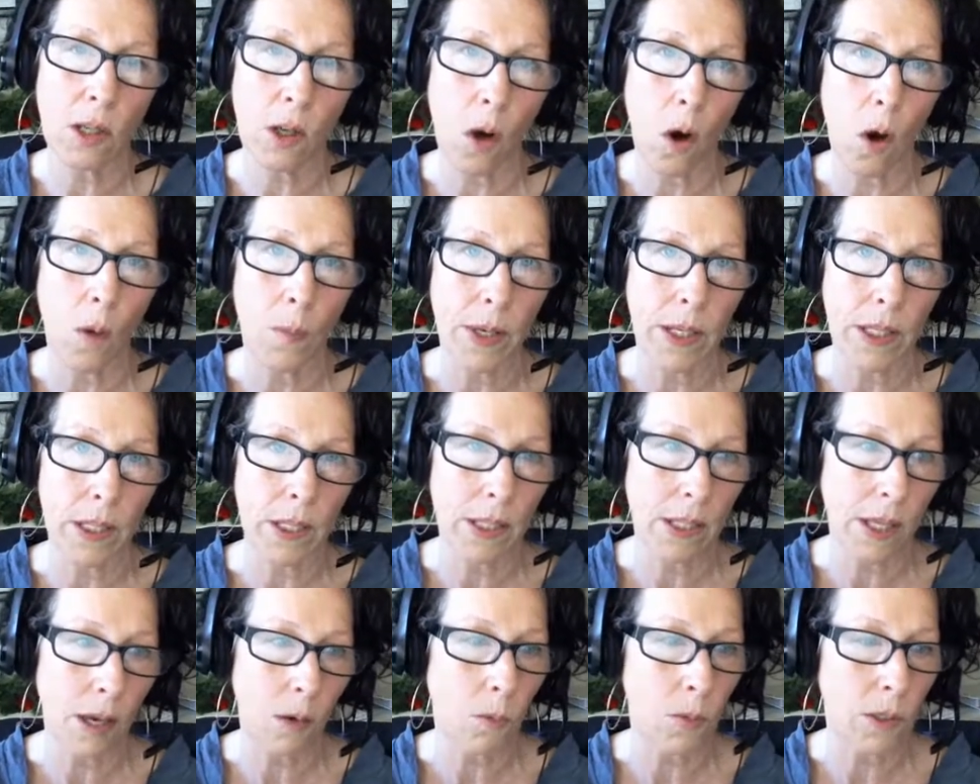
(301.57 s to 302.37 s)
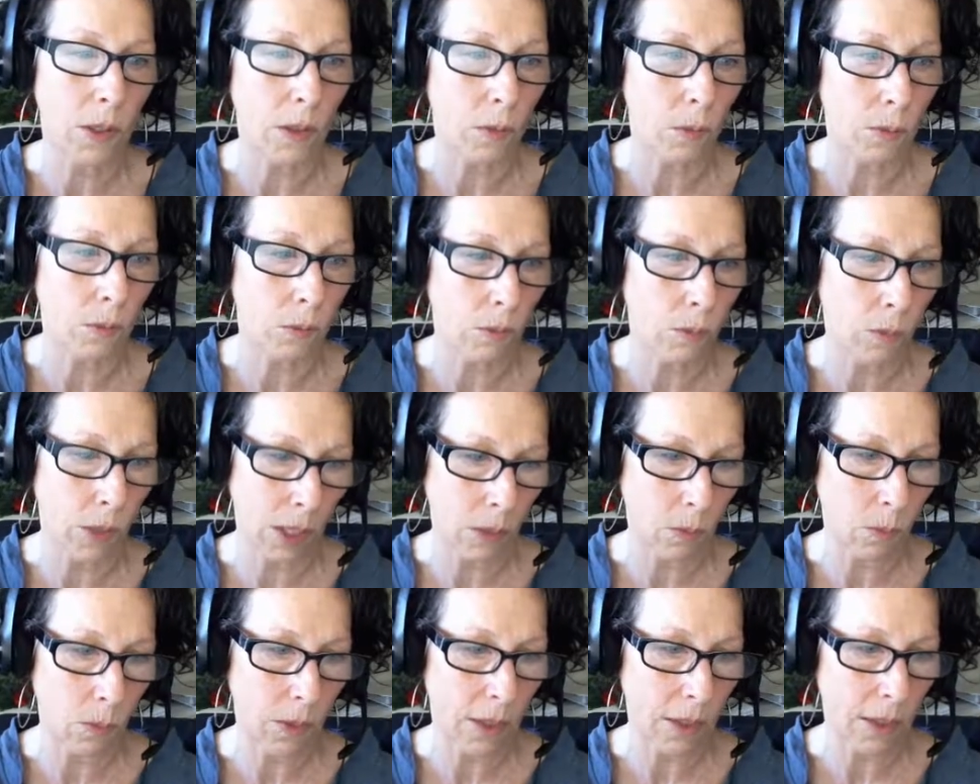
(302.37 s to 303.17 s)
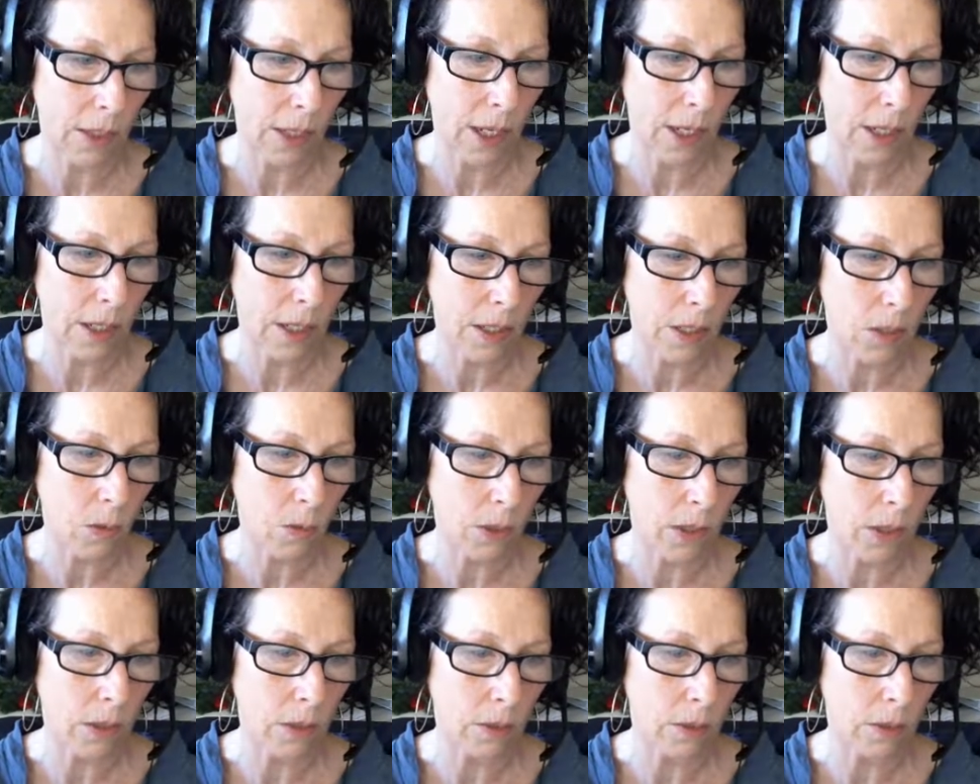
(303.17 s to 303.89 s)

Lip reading: the comments that went with that as